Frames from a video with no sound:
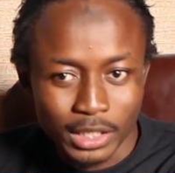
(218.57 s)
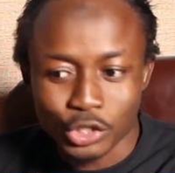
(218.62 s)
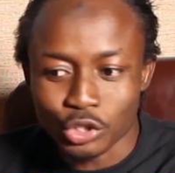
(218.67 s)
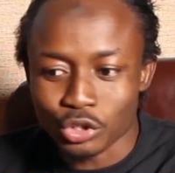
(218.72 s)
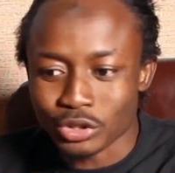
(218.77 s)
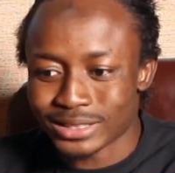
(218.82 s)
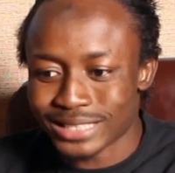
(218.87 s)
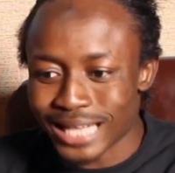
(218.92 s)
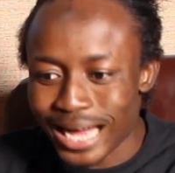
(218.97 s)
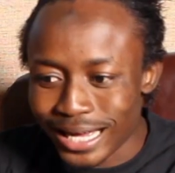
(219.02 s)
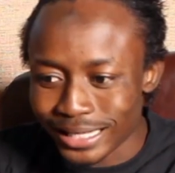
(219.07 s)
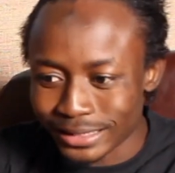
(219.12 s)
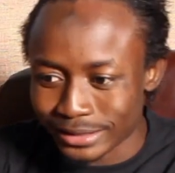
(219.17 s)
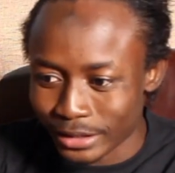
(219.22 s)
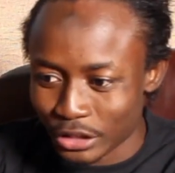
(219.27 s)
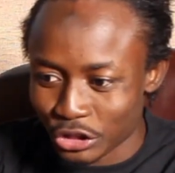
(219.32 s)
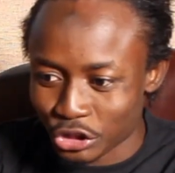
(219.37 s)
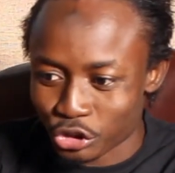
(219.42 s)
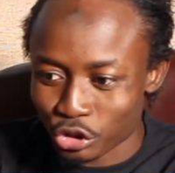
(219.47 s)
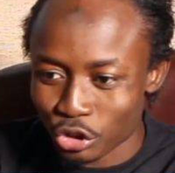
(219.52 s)

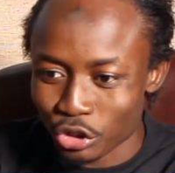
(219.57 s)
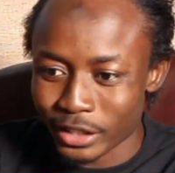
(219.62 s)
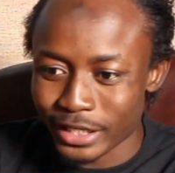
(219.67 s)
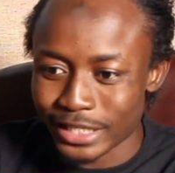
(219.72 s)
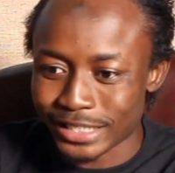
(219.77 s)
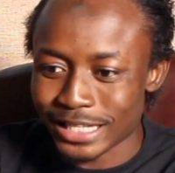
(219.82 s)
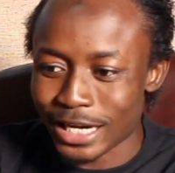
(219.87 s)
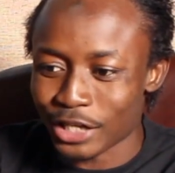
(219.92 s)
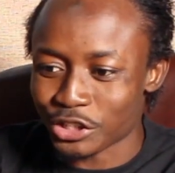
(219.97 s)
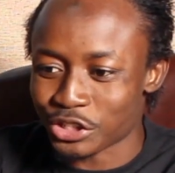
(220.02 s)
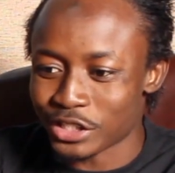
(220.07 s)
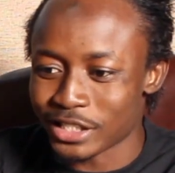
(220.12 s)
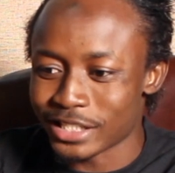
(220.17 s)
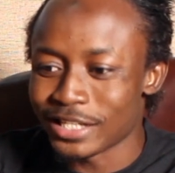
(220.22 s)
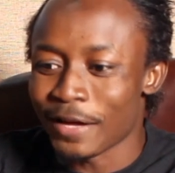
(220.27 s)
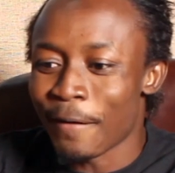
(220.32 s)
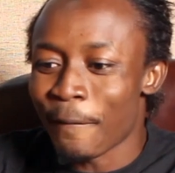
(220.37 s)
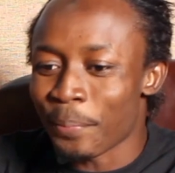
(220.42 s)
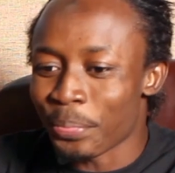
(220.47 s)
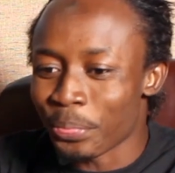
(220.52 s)
That, in short, is
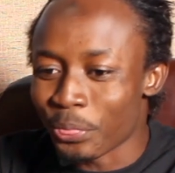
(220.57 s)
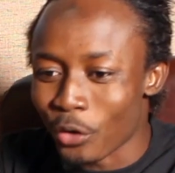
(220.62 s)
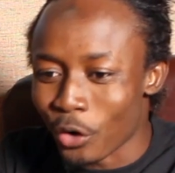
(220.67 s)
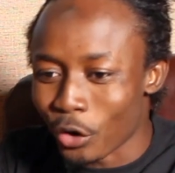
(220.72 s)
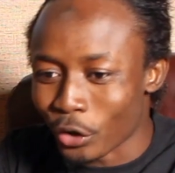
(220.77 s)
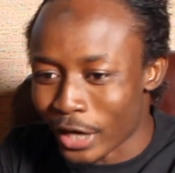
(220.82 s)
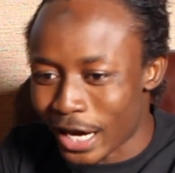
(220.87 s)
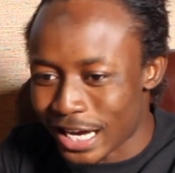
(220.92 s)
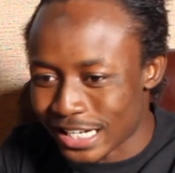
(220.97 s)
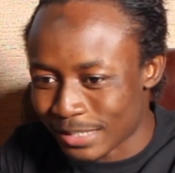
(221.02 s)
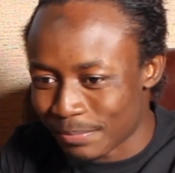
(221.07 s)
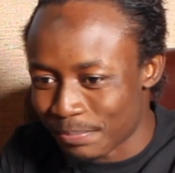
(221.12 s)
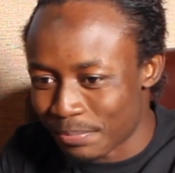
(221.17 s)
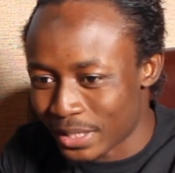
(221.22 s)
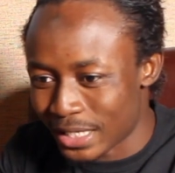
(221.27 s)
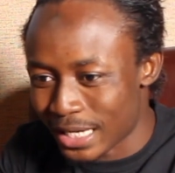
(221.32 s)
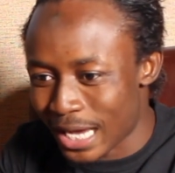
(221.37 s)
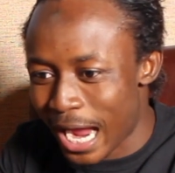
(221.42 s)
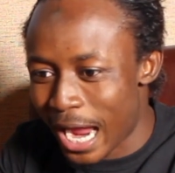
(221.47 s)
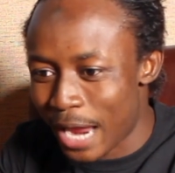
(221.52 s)
actually known as
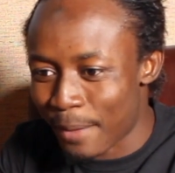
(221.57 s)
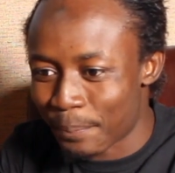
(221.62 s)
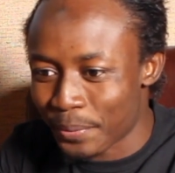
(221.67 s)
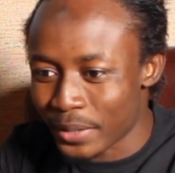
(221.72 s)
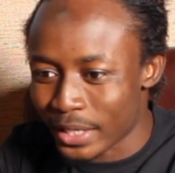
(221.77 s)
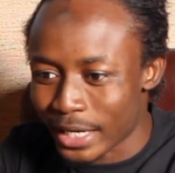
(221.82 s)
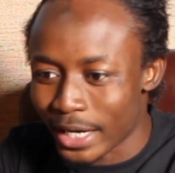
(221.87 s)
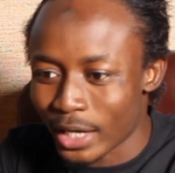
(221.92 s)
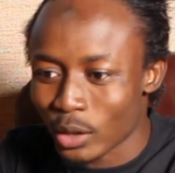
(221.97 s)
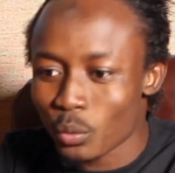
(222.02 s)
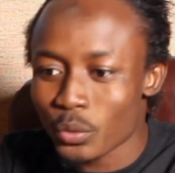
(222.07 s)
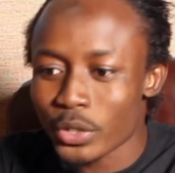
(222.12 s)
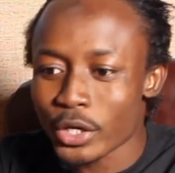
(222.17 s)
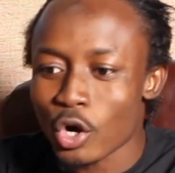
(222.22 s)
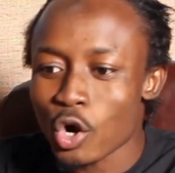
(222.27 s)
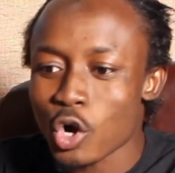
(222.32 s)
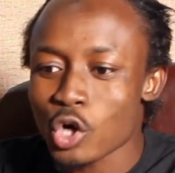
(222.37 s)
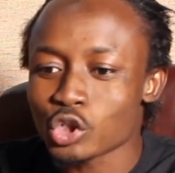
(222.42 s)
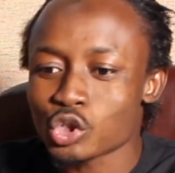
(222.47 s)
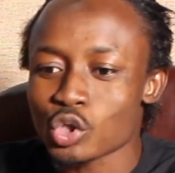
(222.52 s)
BIP. And
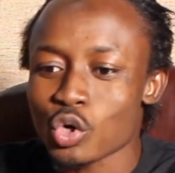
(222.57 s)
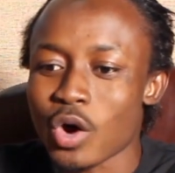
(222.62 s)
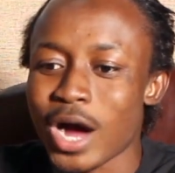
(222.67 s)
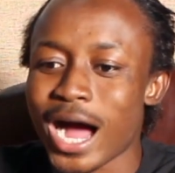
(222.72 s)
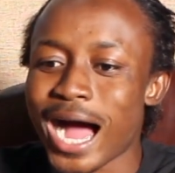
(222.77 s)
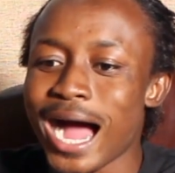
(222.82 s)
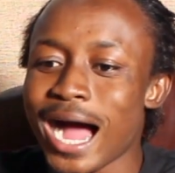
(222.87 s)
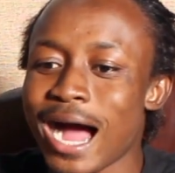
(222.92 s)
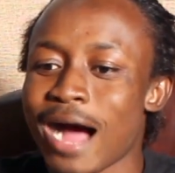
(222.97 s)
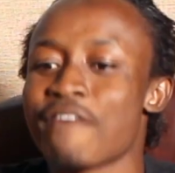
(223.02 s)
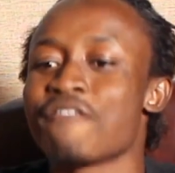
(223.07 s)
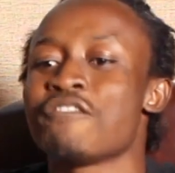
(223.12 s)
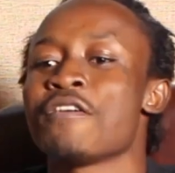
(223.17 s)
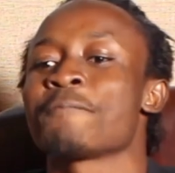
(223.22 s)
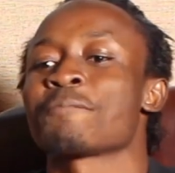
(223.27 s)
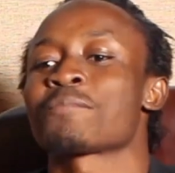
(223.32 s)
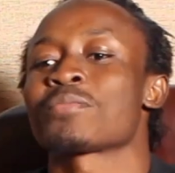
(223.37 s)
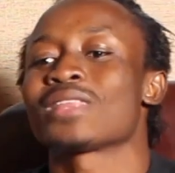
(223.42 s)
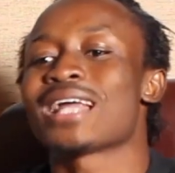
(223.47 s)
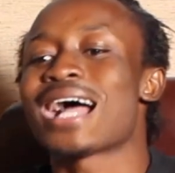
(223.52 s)
we also have
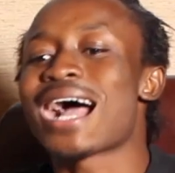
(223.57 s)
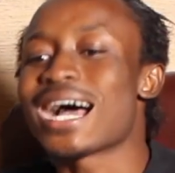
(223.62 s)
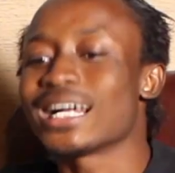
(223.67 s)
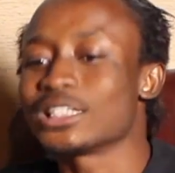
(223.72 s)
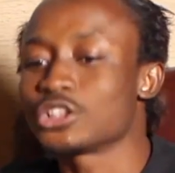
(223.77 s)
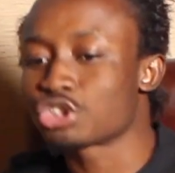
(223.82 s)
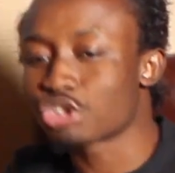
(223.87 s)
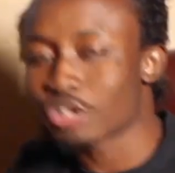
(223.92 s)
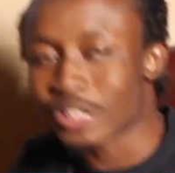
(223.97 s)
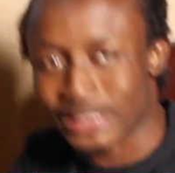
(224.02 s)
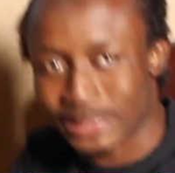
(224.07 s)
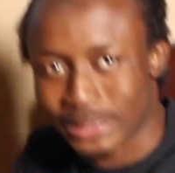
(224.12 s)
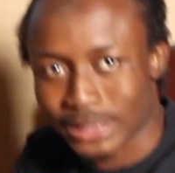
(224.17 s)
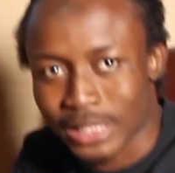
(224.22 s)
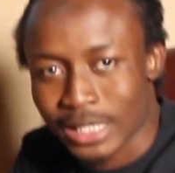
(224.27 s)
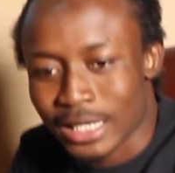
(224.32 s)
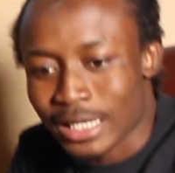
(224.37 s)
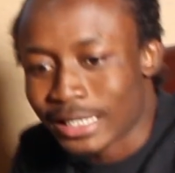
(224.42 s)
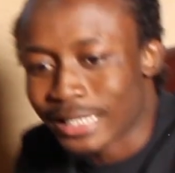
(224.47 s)
address.